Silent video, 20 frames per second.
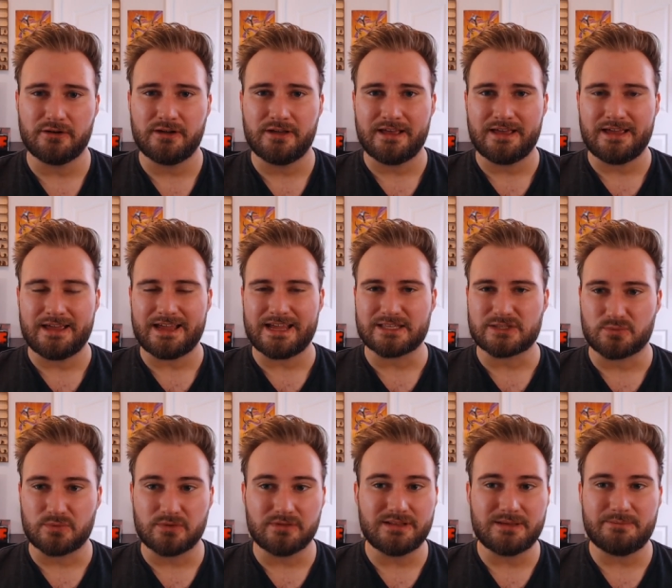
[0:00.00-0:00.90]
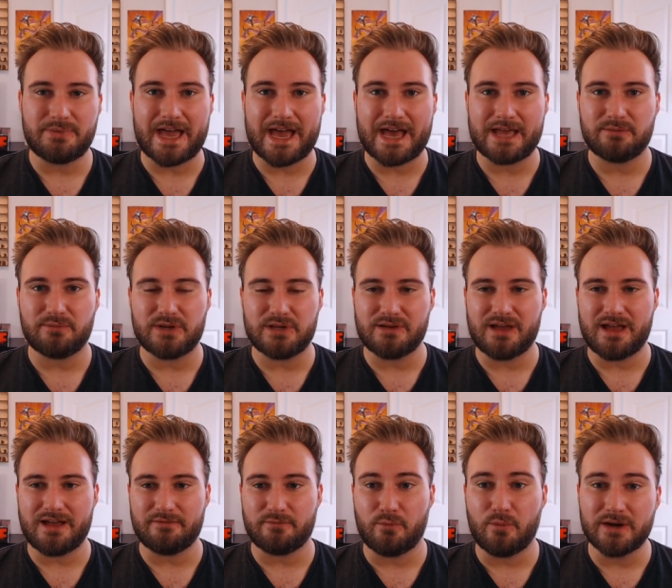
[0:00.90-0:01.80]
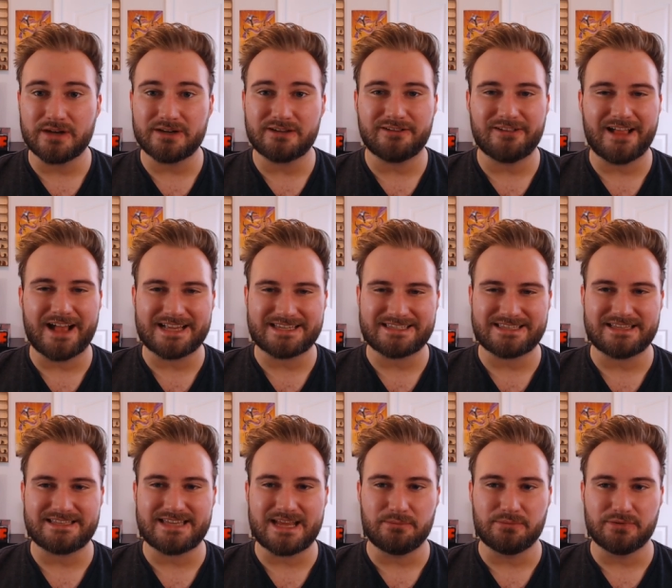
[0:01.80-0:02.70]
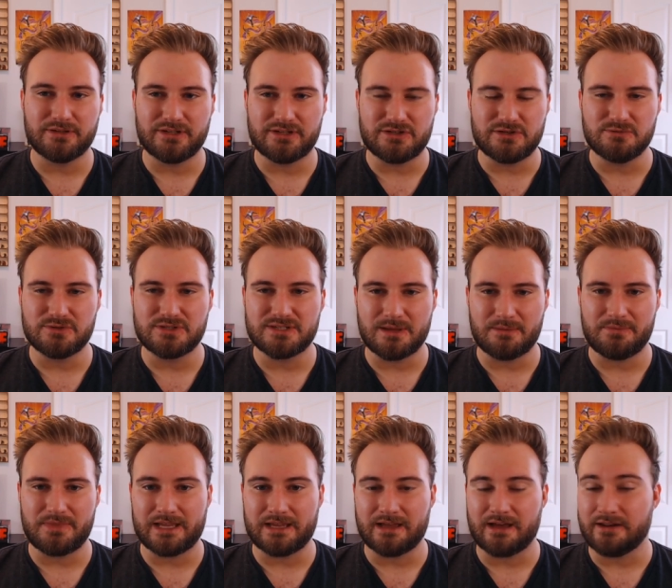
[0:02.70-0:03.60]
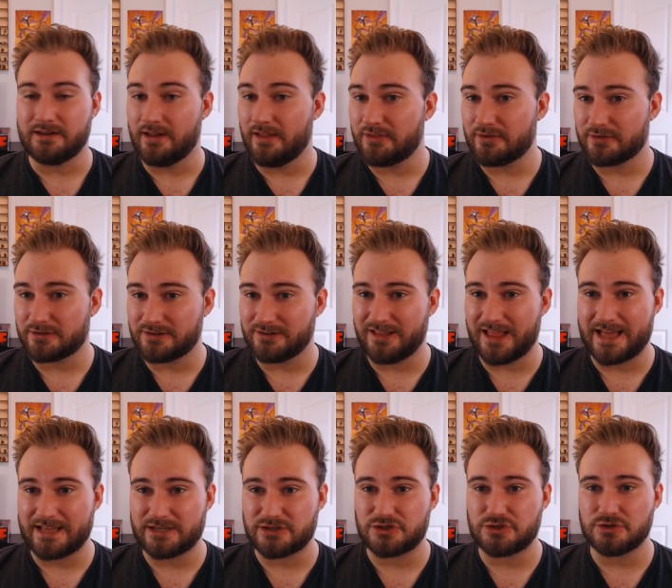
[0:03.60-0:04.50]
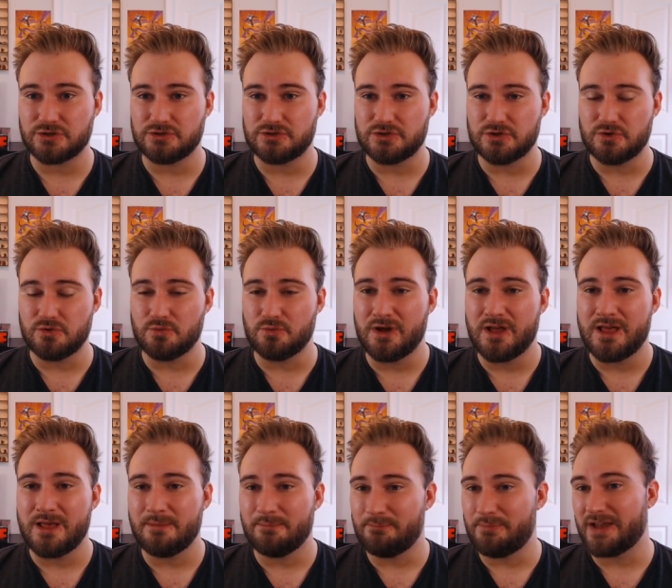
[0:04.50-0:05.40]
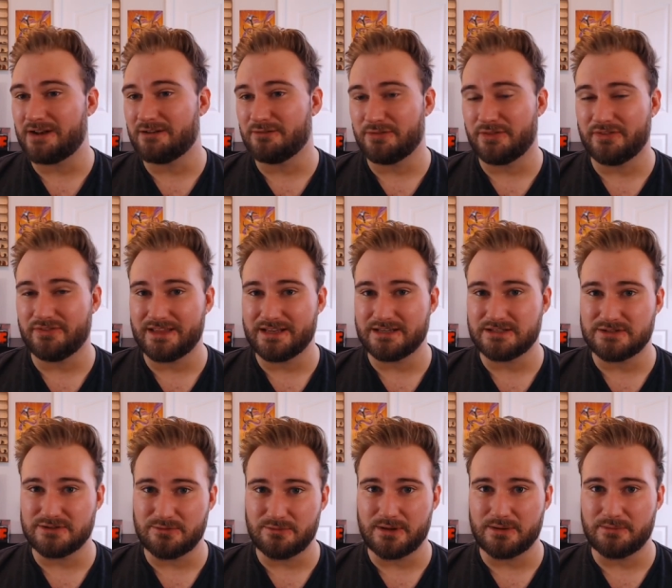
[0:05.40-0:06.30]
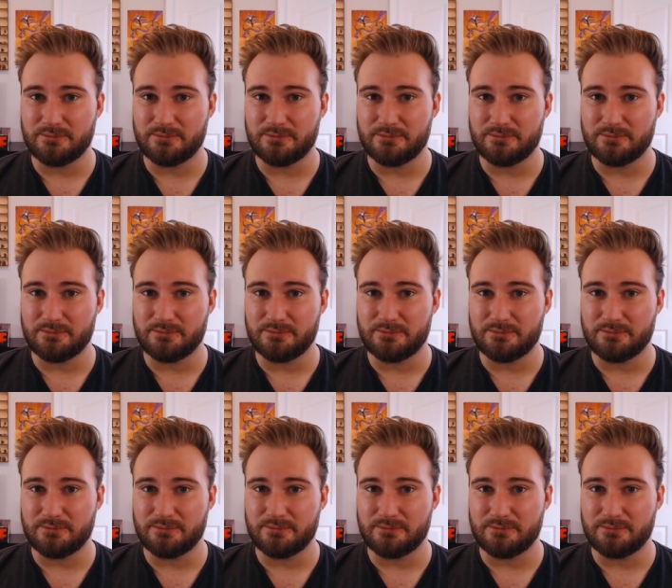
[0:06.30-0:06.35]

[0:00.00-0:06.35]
It's really bad when you have one class that's able to do something another class should do better than they do it,